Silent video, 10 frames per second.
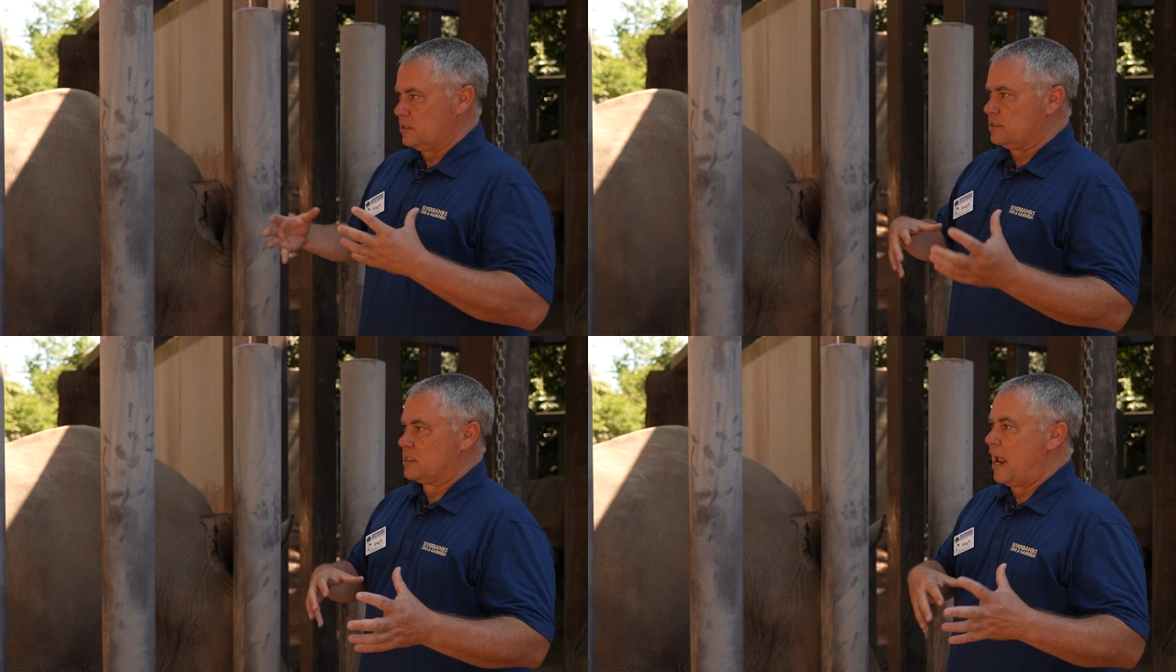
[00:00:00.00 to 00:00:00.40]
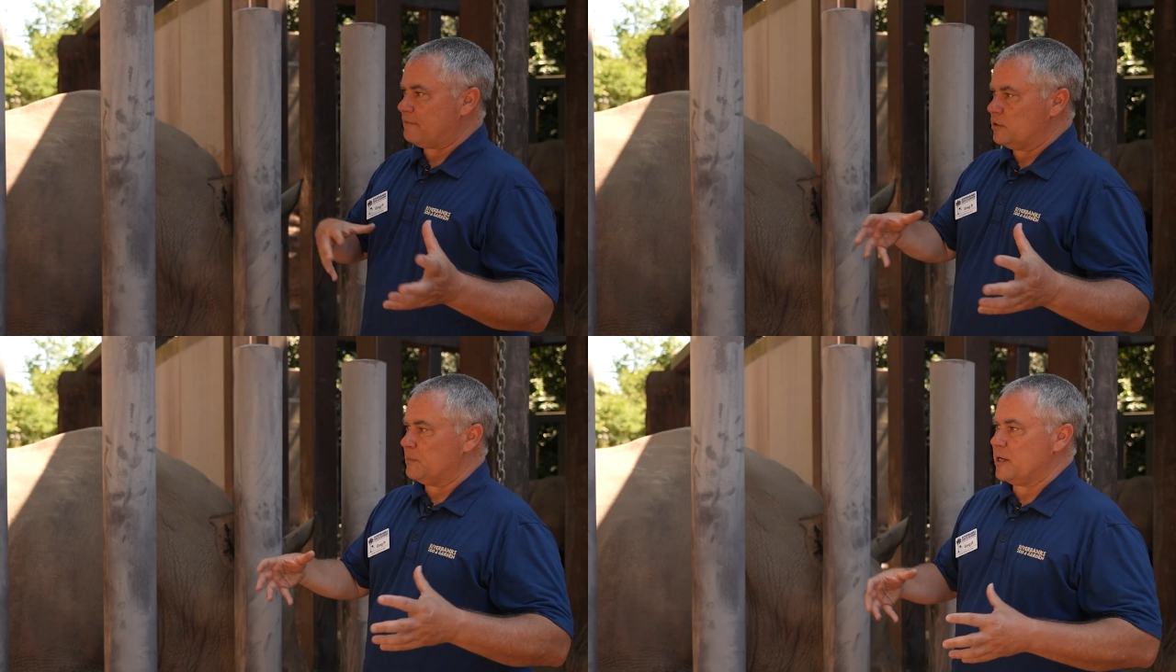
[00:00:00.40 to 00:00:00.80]
to,
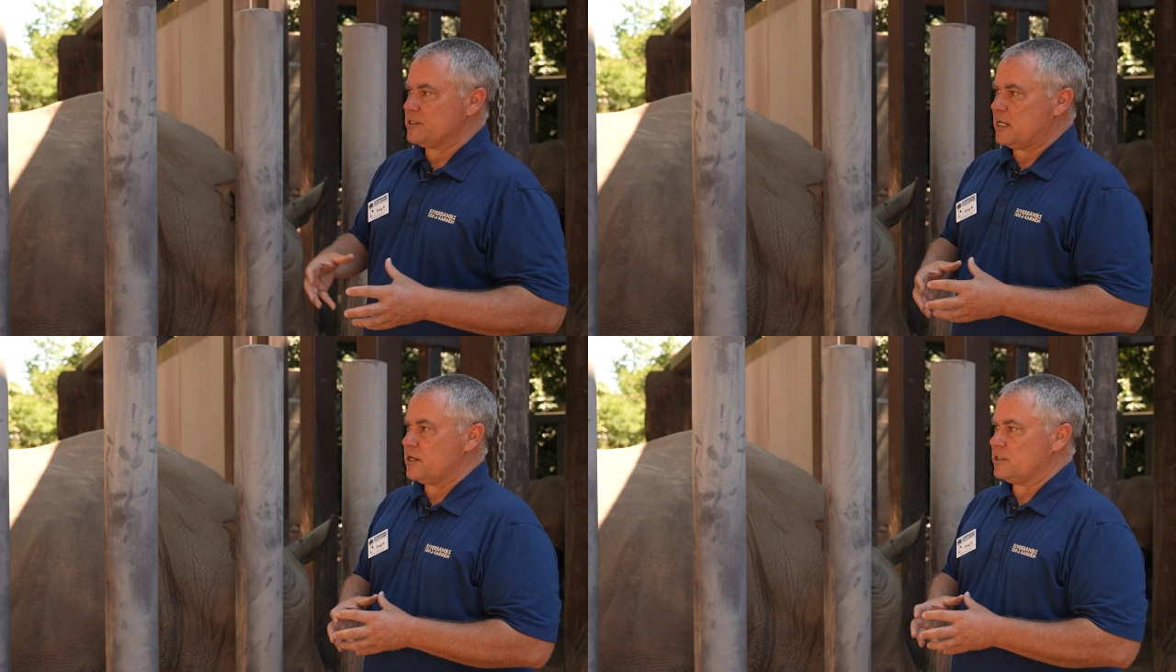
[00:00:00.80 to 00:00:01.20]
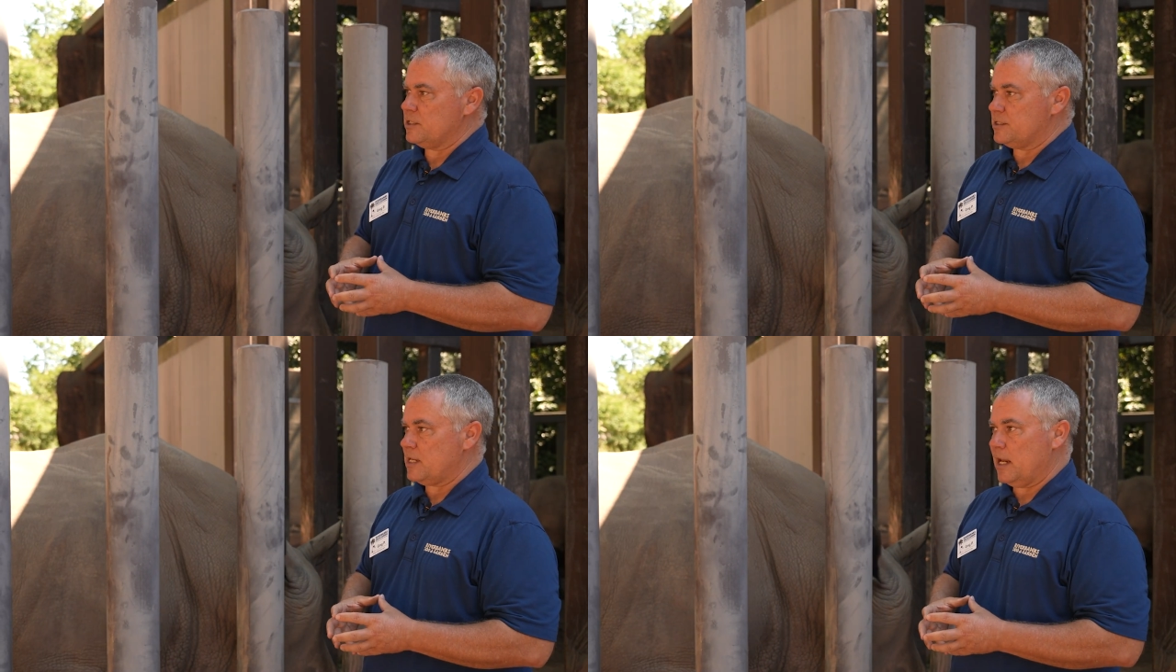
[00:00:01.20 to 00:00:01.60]
after the presentation,
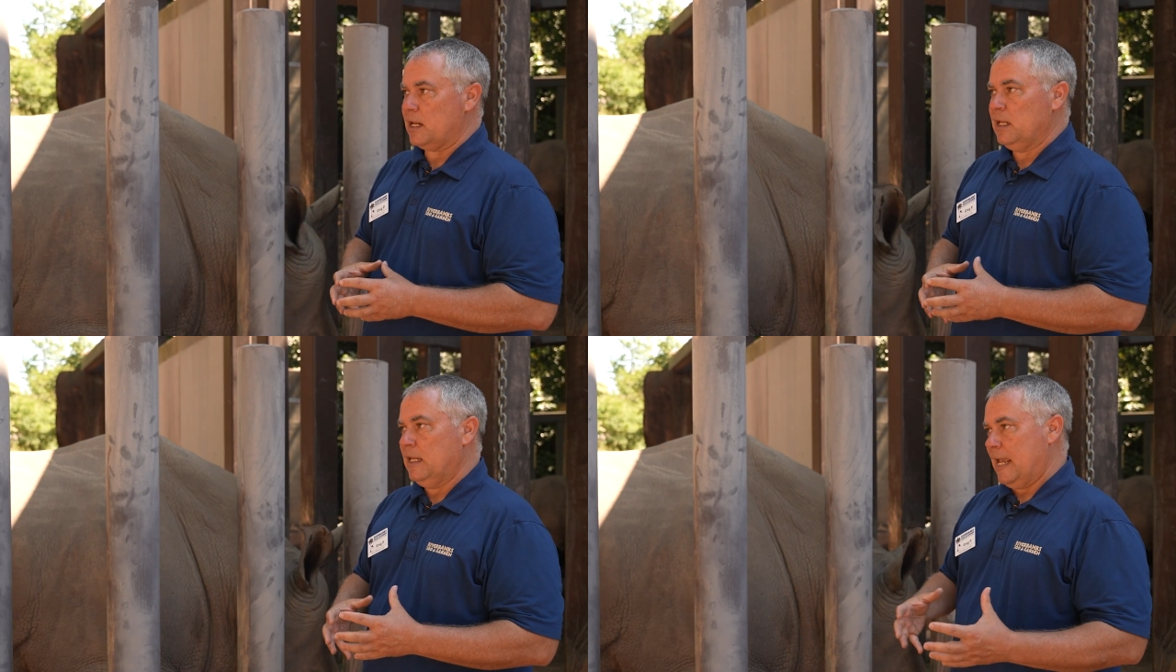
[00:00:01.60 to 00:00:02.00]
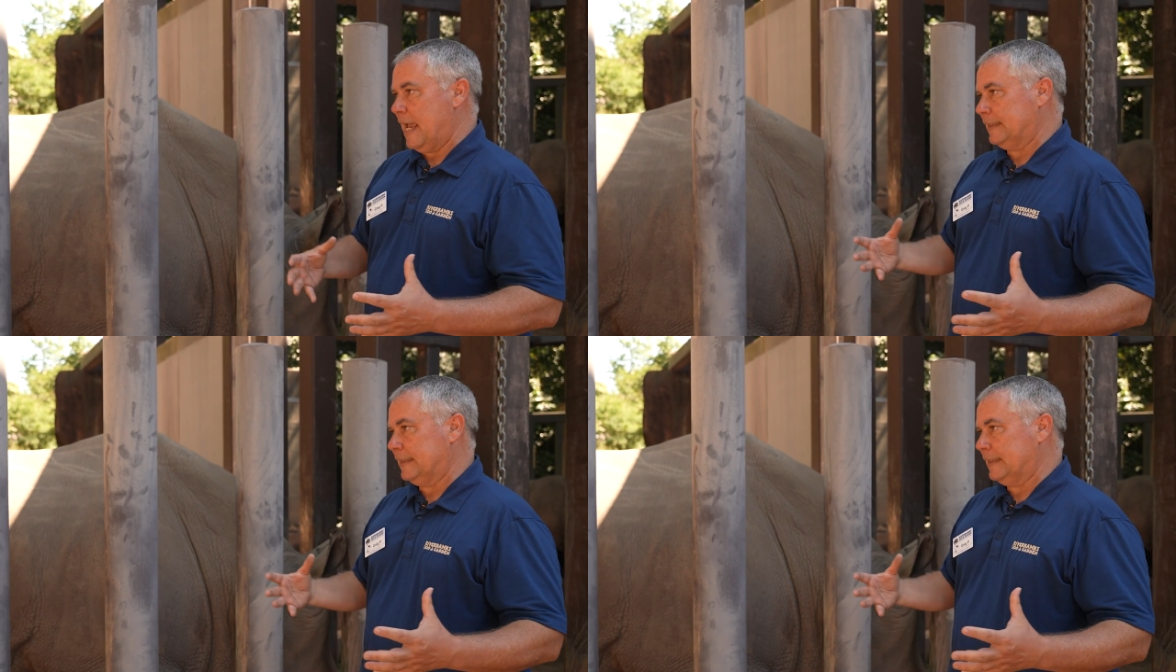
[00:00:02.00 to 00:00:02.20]
to say, hey,